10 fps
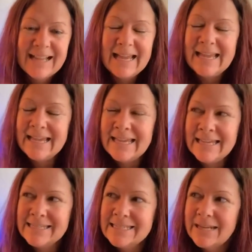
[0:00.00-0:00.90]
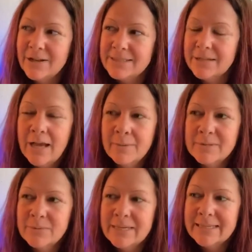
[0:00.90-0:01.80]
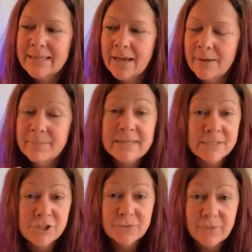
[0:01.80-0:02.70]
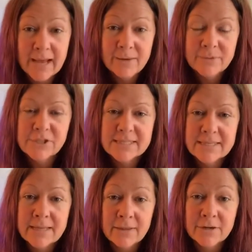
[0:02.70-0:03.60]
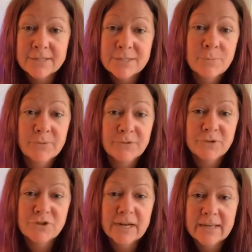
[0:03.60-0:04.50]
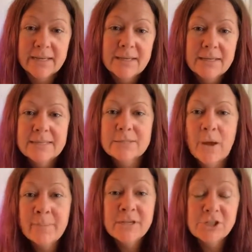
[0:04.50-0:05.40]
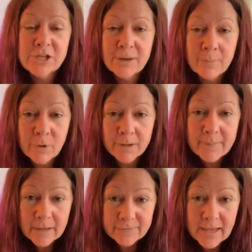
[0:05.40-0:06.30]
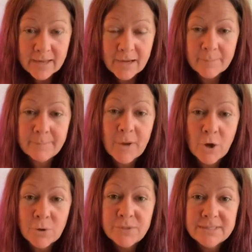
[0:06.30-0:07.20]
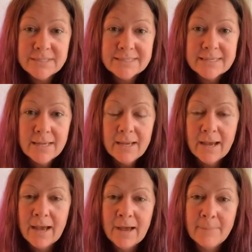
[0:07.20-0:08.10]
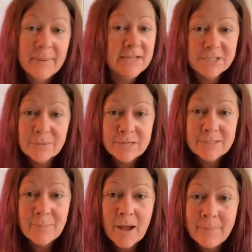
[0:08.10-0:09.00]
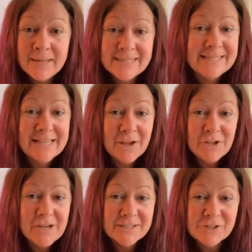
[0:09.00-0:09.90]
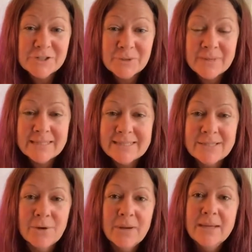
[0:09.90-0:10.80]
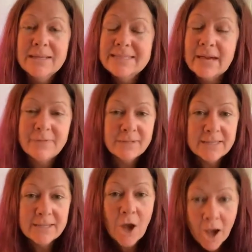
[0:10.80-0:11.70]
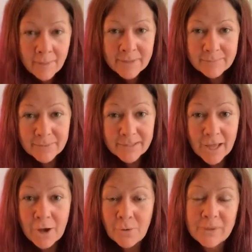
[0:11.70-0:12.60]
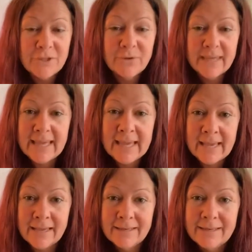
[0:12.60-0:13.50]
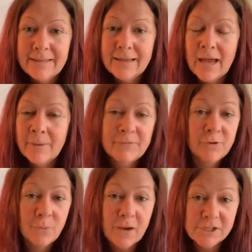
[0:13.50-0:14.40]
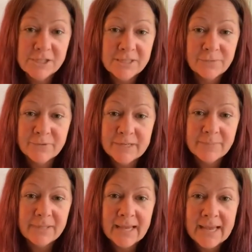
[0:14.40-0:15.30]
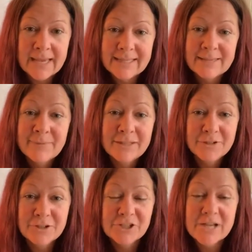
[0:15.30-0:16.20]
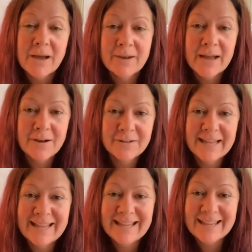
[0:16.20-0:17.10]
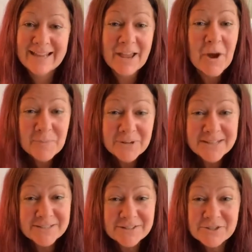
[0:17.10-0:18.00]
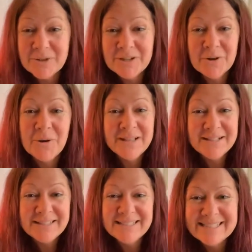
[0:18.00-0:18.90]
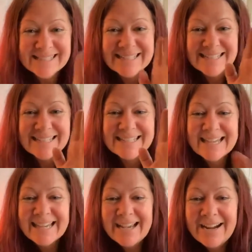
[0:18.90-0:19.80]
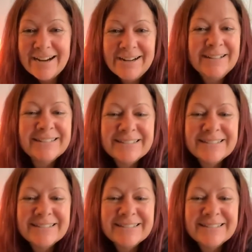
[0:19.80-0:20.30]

And it also comes with Ninja Red, which is another superfood drink. So I'm gonna share more about that on posts, but I just wanted to pop in and see how you guys are doing. So definitely comment below when you can. If you're watching the replay, give me a little shout out, and I hope you guys are enjoying your oils. Take care.